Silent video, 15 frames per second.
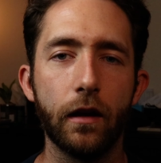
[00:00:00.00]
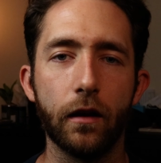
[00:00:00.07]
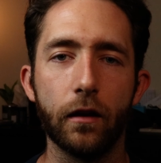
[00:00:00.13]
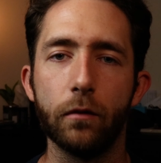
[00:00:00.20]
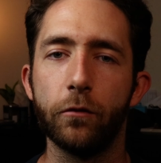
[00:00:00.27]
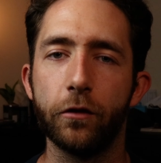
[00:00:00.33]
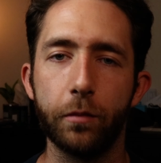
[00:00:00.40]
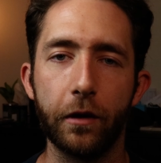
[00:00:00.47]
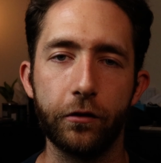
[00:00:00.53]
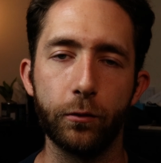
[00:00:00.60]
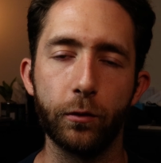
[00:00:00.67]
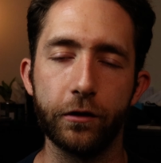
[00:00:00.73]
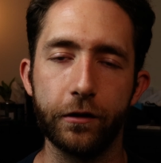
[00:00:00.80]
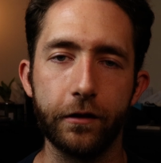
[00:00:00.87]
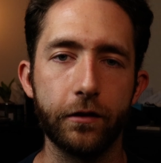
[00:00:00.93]

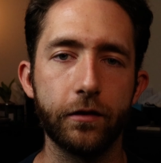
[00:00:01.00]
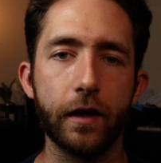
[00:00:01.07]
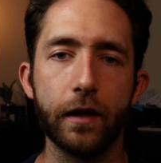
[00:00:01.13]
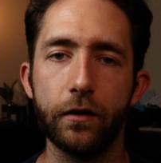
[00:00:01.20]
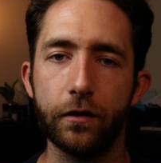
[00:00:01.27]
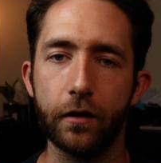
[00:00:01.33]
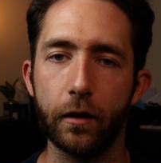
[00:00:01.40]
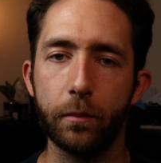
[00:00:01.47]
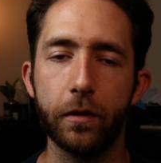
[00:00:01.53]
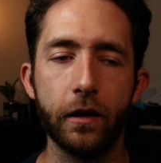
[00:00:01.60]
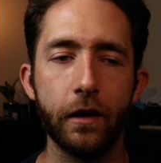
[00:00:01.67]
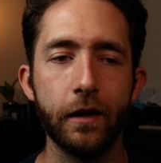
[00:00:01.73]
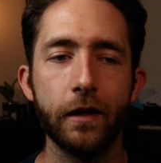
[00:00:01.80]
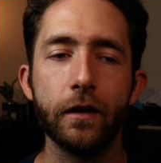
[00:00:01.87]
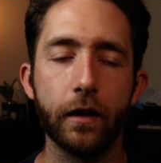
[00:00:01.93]
especially when she stands up,
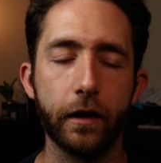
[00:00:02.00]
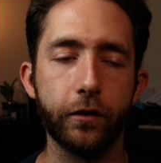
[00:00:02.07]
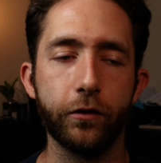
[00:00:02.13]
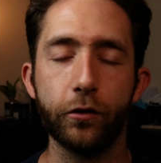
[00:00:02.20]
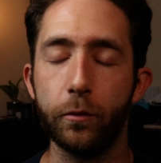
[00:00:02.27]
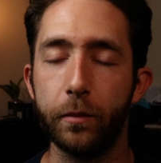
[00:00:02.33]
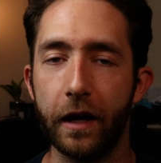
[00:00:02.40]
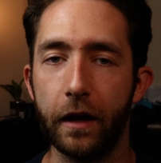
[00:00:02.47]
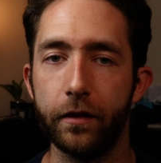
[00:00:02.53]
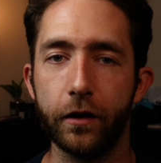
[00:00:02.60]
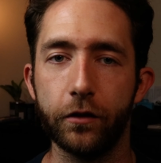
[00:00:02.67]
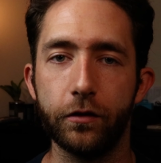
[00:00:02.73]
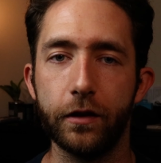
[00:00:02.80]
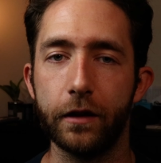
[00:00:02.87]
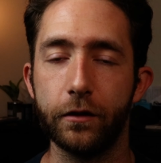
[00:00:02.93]
and it's so bad
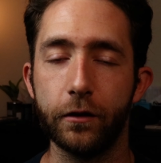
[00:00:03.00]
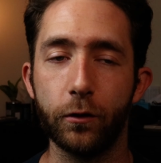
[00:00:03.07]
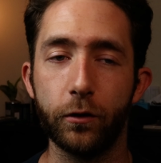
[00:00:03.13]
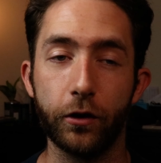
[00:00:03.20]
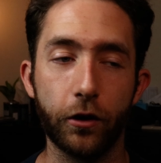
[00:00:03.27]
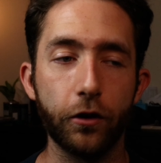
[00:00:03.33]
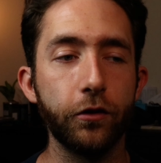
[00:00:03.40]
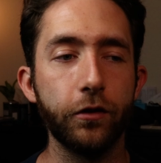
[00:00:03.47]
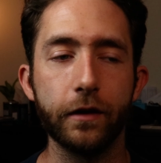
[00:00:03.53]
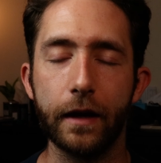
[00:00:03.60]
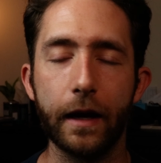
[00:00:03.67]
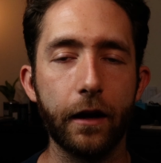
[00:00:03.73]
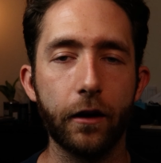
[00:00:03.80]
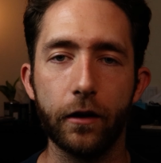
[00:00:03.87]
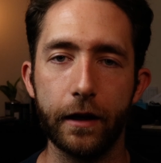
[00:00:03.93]
that she had to go to urgent
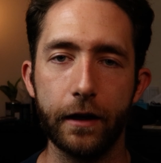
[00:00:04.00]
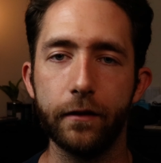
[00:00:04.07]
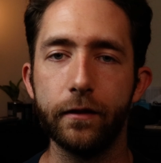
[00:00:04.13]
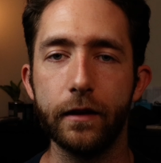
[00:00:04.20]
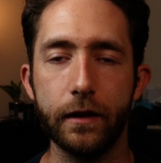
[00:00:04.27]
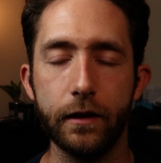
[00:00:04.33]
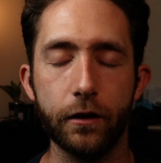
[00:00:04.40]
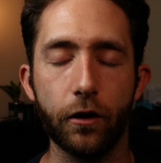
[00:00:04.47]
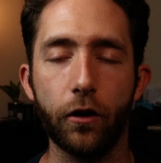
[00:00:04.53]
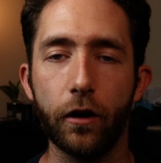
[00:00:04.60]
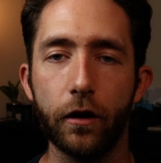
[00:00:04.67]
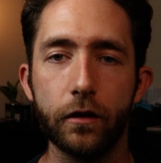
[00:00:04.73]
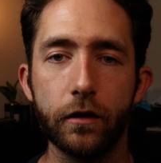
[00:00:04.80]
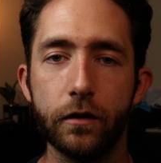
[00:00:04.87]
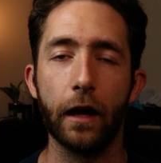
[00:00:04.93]
care and the
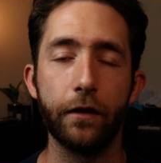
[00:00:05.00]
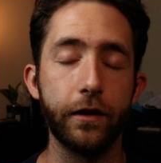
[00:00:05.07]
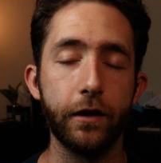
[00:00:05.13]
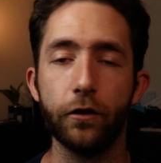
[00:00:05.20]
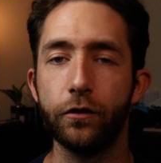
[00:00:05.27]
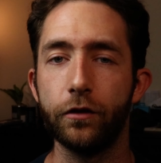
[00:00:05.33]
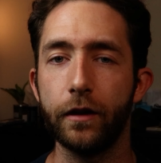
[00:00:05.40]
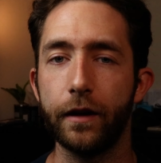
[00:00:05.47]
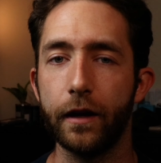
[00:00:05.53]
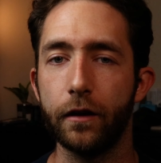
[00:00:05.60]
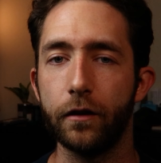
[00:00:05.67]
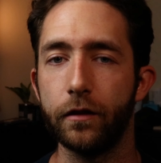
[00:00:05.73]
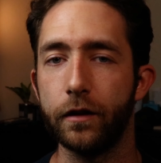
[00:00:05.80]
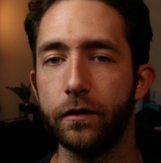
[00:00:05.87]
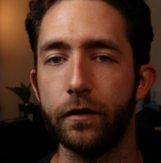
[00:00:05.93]
ER. At the urgent
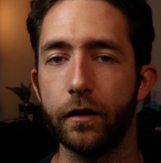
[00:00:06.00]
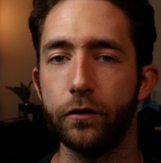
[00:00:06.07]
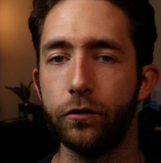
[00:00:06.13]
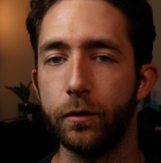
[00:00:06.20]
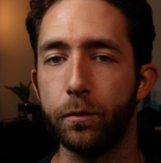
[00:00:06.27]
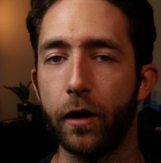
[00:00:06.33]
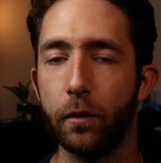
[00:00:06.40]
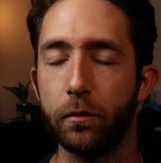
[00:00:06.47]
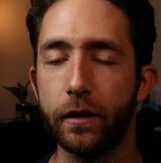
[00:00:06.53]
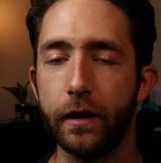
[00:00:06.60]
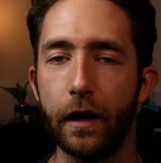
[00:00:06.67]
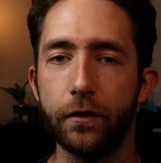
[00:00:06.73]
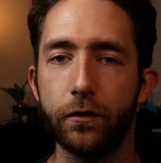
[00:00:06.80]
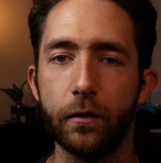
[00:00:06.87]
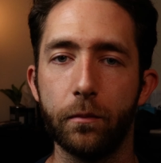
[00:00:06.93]
care, they said she probably
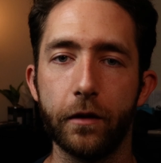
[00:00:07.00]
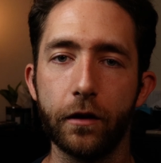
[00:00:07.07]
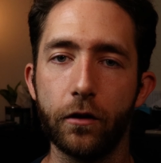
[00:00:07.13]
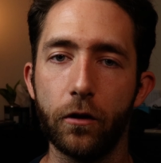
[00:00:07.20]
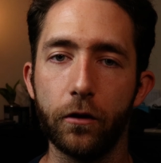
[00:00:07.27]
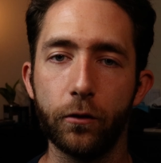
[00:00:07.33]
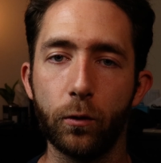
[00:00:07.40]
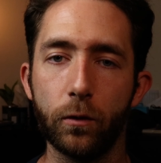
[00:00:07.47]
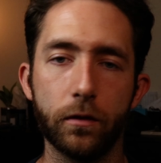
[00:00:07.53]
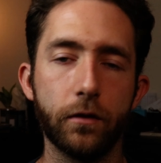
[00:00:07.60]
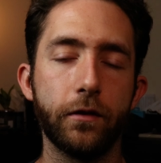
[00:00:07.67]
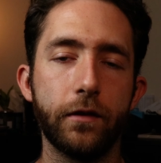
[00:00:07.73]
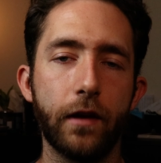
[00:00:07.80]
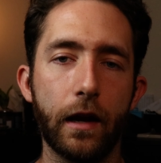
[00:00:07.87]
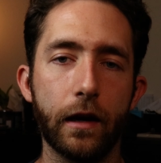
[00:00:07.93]
had something called
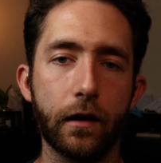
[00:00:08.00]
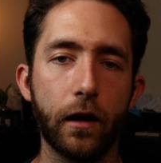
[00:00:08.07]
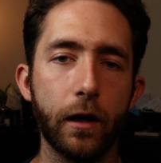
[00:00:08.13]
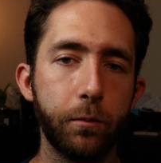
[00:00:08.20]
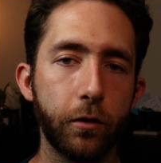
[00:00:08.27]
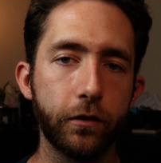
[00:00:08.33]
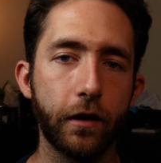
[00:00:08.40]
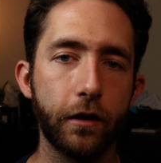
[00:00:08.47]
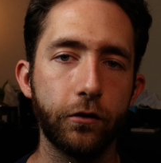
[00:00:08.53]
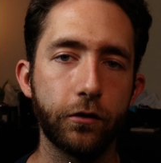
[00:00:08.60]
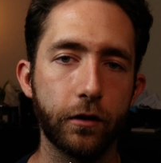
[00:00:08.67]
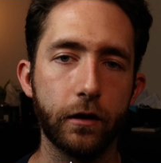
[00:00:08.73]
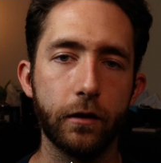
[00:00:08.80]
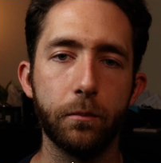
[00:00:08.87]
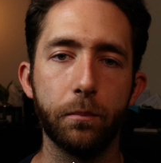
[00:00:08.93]
orthostatic
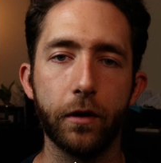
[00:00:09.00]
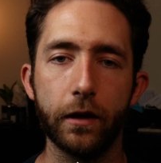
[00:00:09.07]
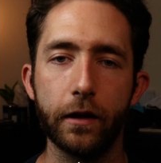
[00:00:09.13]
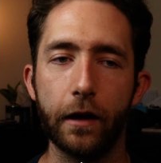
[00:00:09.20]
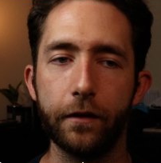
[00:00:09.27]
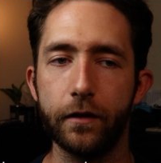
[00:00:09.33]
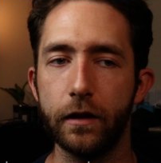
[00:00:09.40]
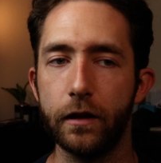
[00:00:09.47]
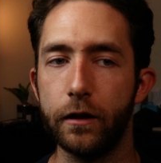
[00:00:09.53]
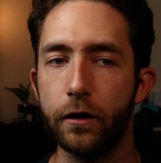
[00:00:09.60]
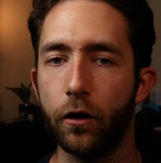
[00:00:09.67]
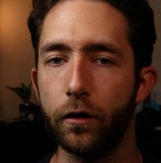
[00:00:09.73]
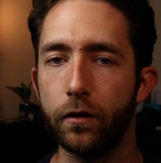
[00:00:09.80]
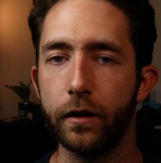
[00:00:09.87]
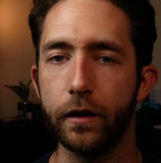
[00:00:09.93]
hypotension, but at the
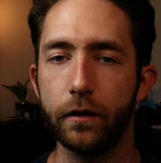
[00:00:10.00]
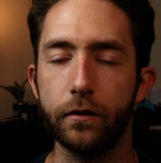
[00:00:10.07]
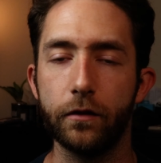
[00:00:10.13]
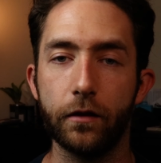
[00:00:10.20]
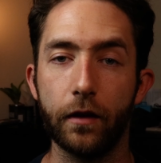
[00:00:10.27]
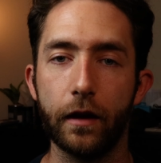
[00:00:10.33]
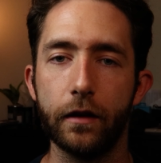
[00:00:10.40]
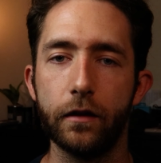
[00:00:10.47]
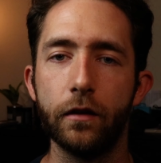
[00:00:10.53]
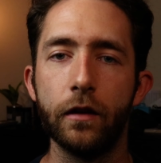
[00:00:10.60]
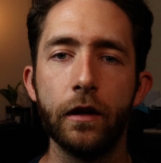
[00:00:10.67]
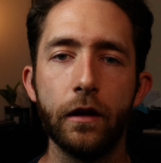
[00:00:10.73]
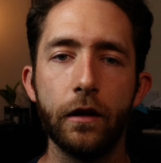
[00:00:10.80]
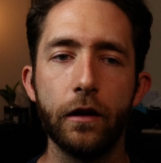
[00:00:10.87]
ER, they said